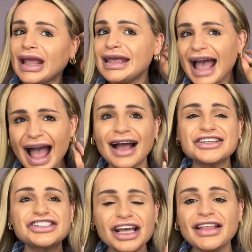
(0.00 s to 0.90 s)
Yeah,
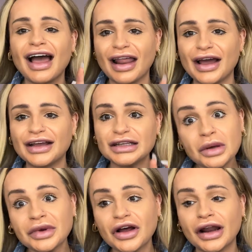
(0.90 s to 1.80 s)
shit that I like. That's what
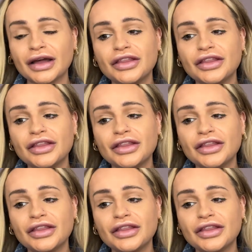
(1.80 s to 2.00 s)
I'm going to call it.